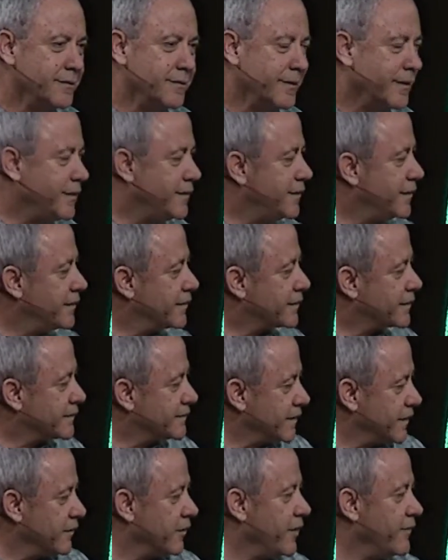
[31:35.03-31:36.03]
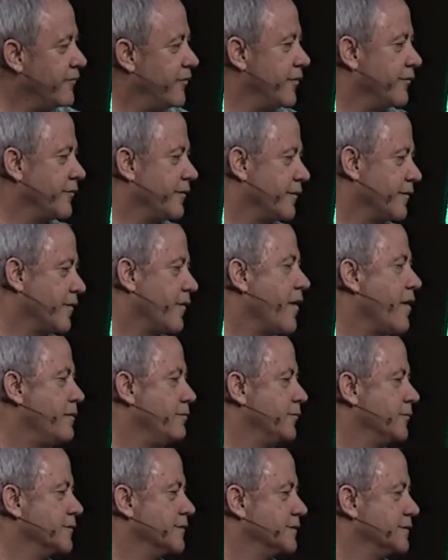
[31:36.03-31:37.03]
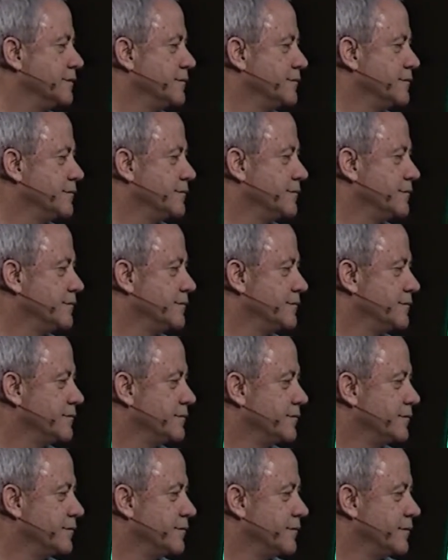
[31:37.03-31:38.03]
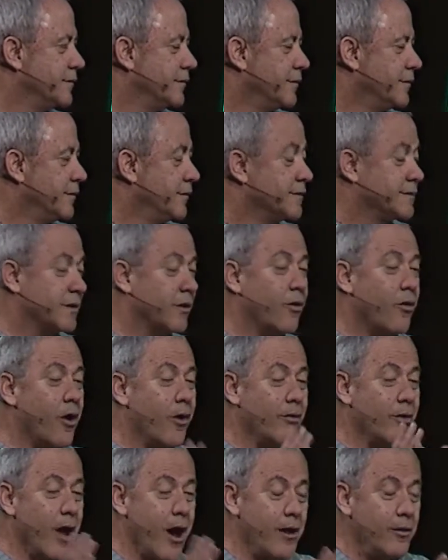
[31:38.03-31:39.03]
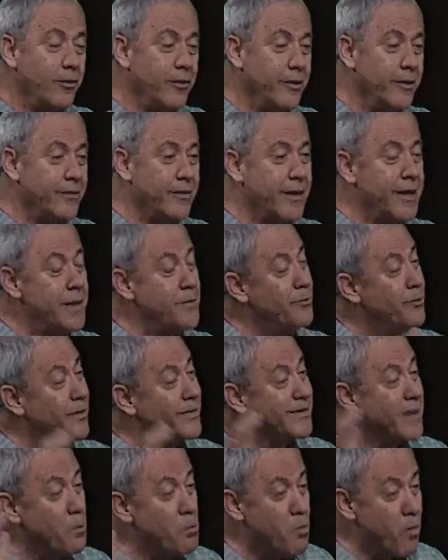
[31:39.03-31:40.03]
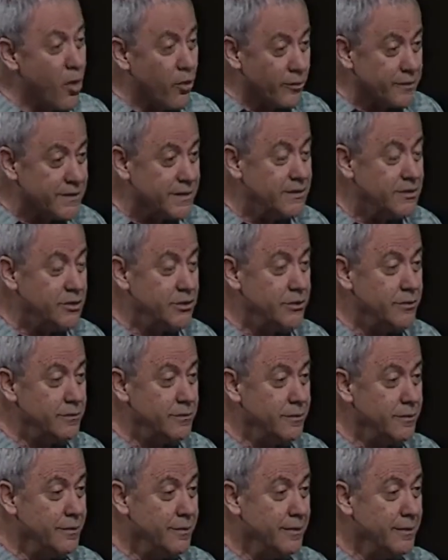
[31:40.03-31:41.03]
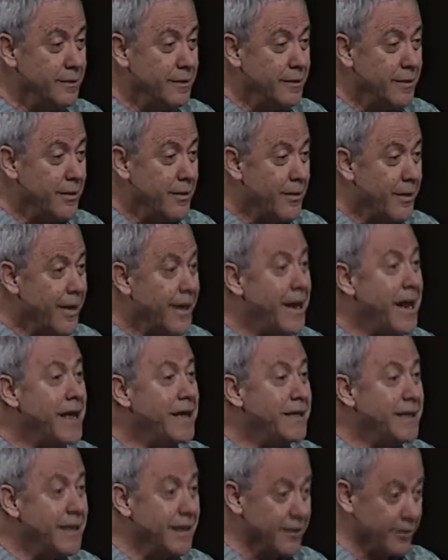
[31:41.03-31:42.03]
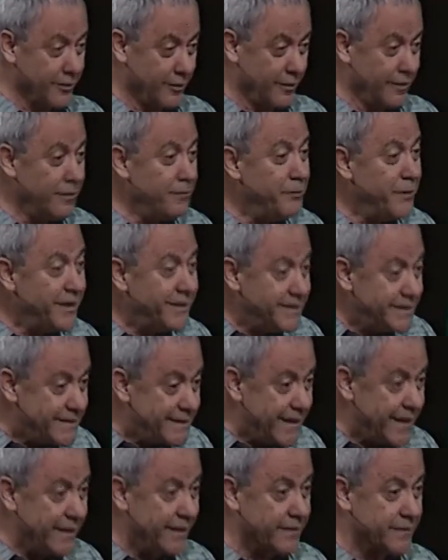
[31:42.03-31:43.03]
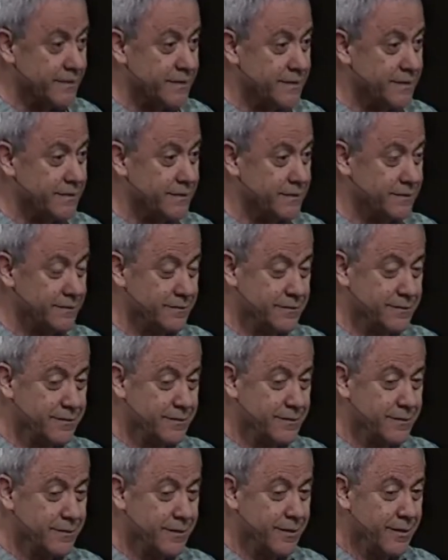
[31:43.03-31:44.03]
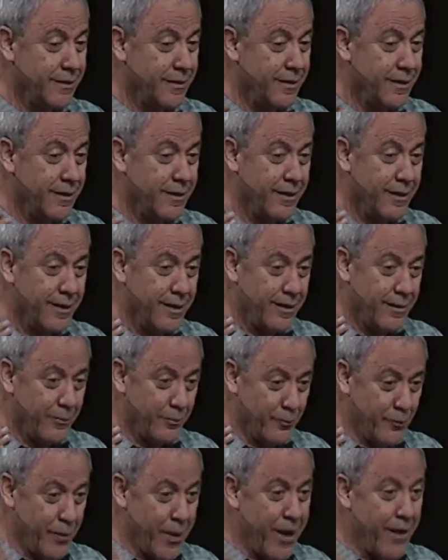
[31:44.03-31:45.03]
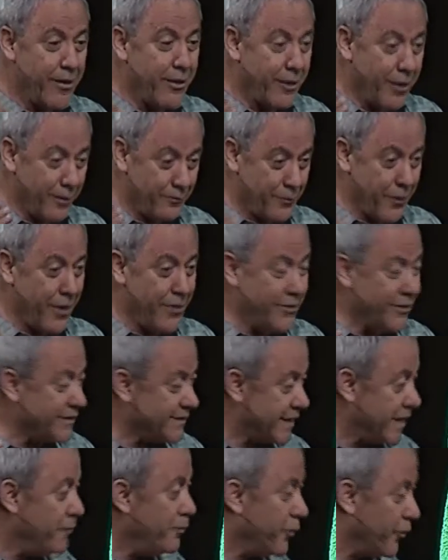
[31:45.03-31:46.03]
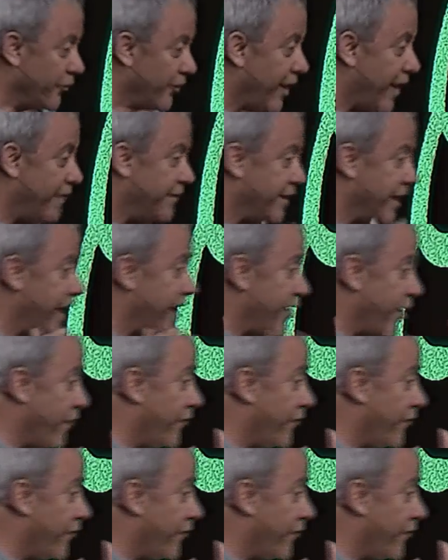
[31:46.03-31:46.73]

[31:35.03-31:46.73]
he did it because he loved the disciples. So not only them, but the multitude, it had to get a little bit tense by, uh, by the temple that day